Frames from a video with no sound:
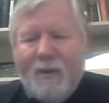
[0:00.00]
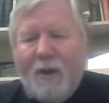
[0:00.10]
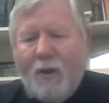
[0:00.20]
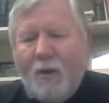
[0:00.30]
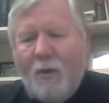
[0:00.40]

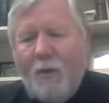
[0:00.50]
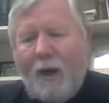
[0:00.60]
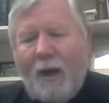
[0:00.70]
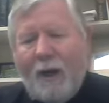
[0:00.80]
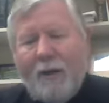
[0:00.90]
who
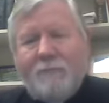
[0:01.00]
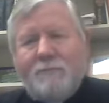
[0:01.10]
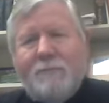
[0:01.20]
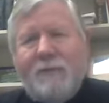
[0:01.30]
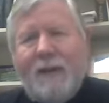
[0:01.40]
are,
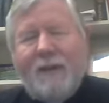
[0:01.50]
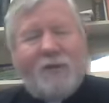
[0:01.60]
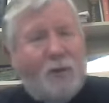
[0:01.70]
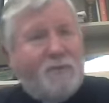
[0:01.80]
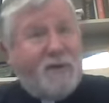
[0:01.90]
in
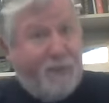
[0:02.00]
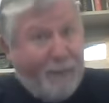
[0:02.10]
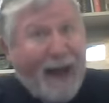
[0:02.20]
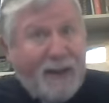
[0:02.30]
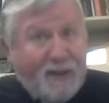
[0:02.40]
terms of their
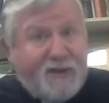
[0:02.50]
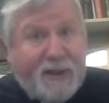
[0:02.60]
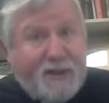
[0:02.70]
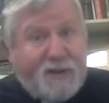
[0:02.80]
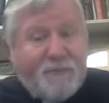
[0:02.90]

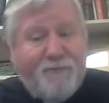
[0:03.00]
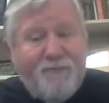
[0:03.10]
politics,